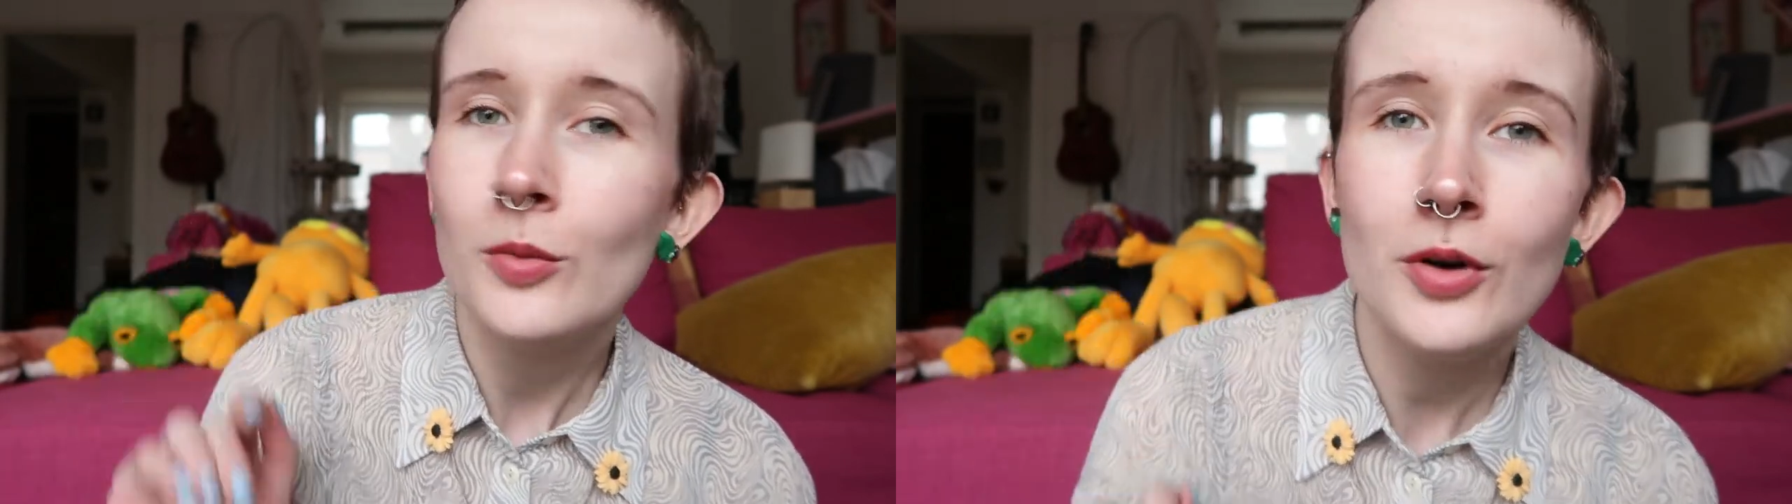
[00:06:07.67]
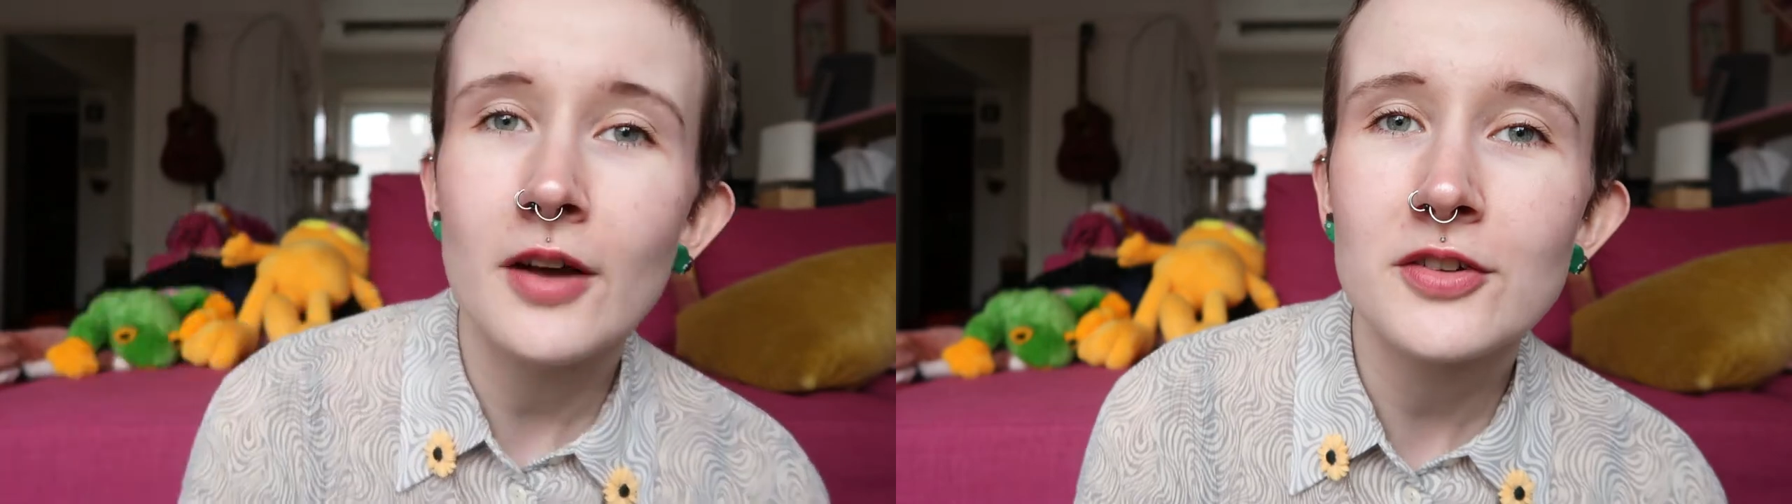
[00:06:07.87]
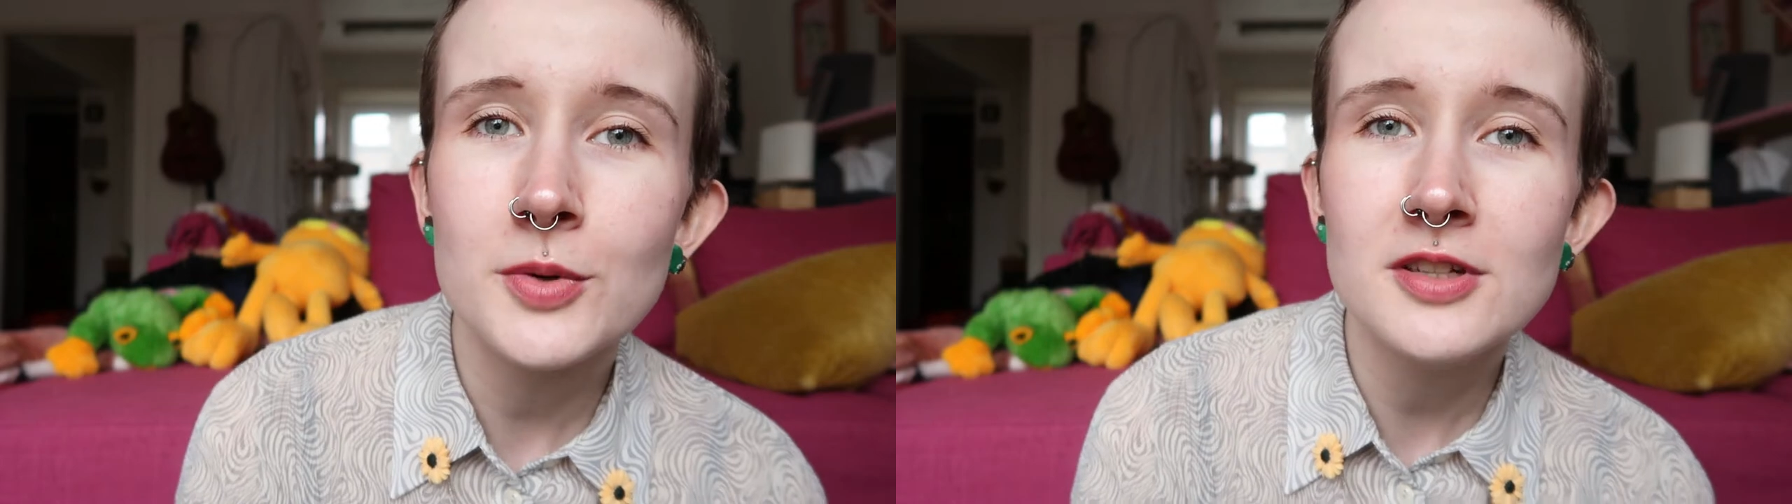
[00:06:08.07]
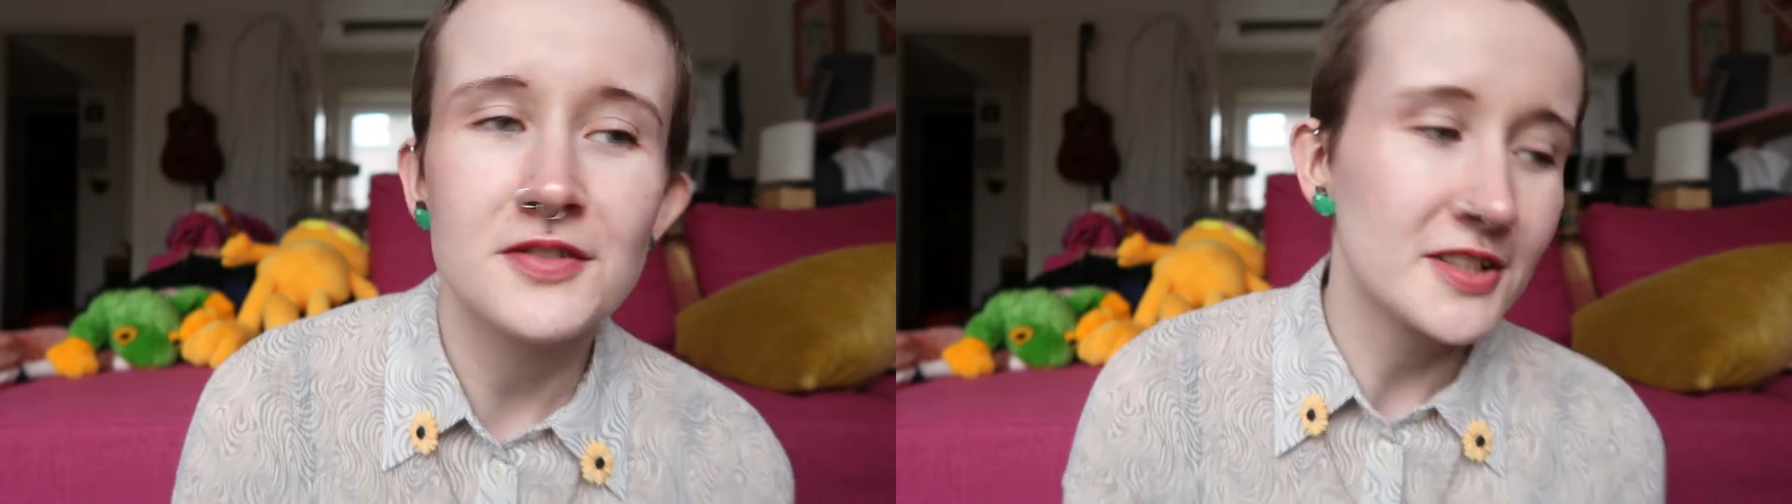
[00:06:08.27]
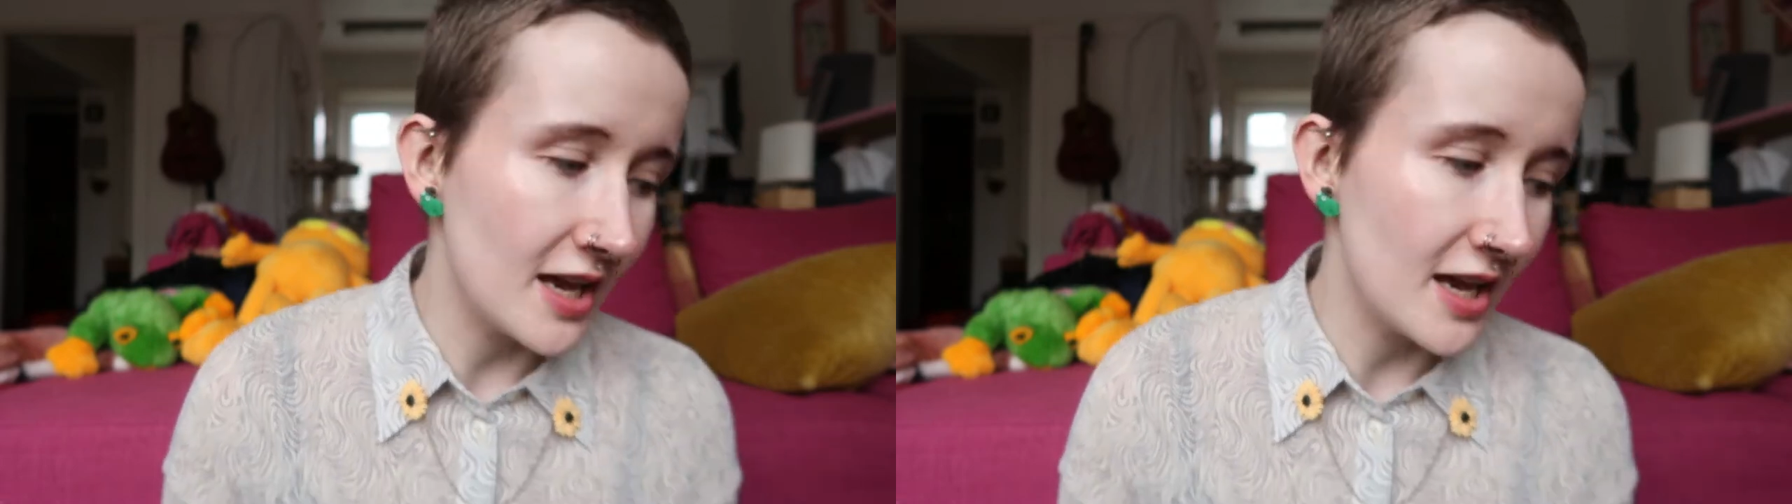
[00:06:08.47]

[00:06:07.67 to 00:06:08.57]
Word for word: we're having a wonderful